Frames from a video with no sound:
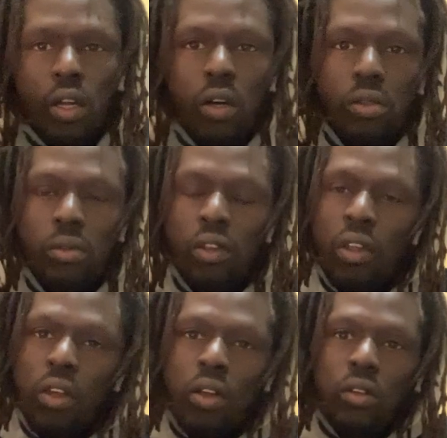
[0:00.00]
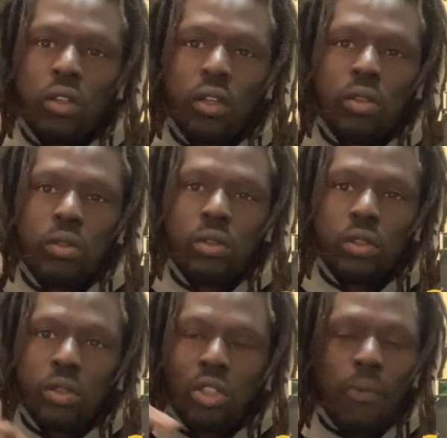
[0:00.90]
know,
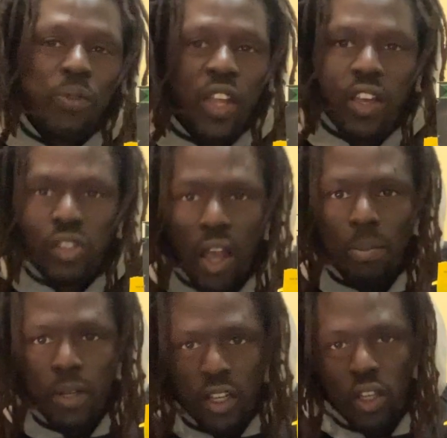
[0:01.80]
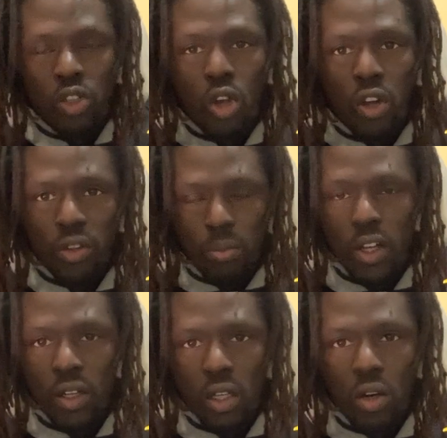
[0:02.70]
something is happening in North
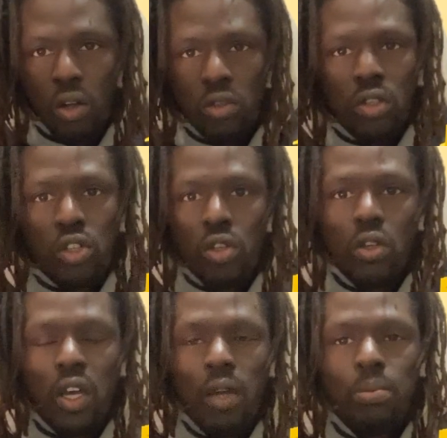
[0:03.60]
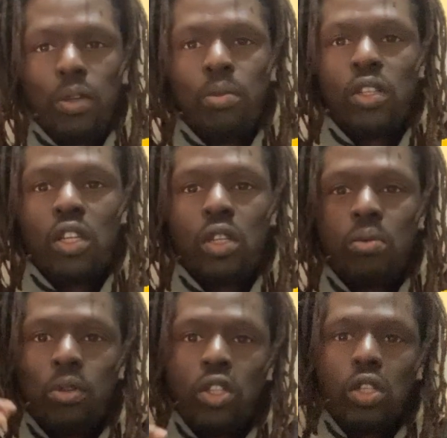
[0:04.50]
America and also in the U K. People need to
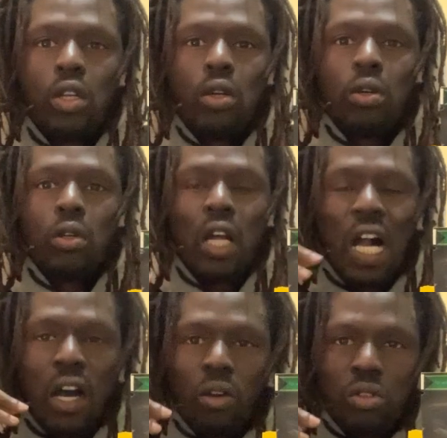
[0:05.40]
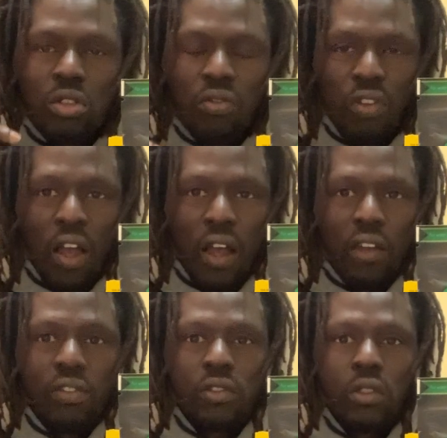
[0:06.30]
be showed how to survive.
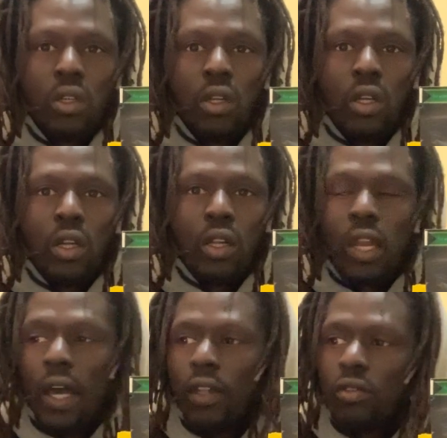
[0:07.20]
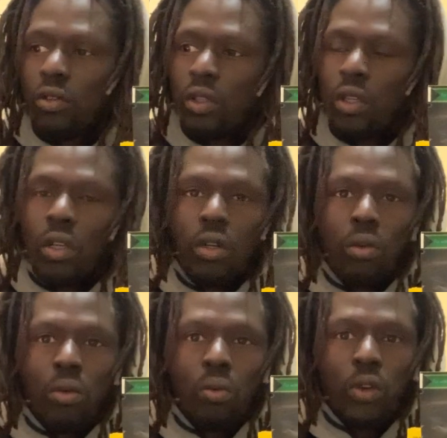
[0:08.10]
Like
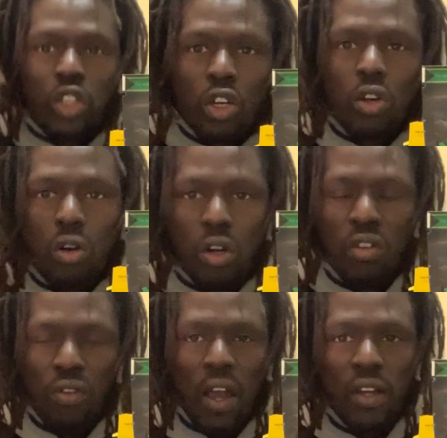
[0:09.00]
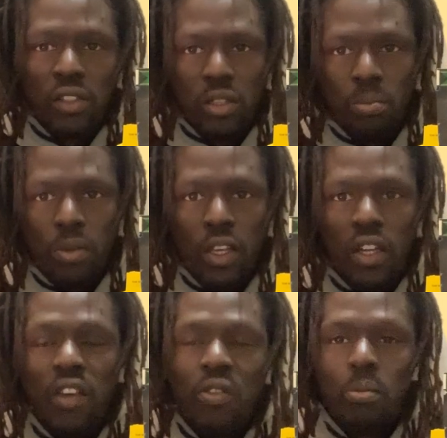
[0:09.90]
when the coronavirus
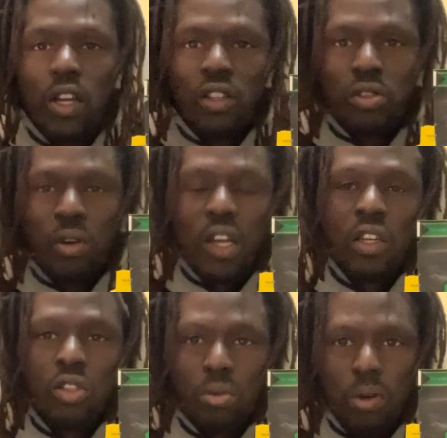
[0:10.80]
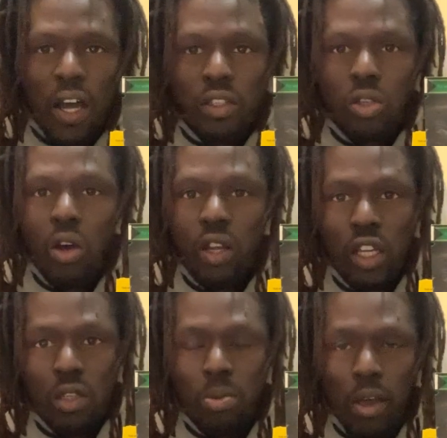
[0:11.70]
appeared, everybody's running to buy
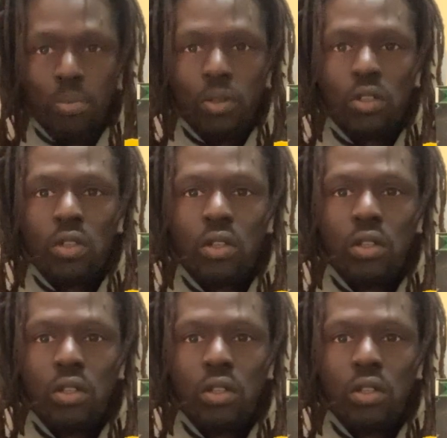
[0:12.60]
toilet papers.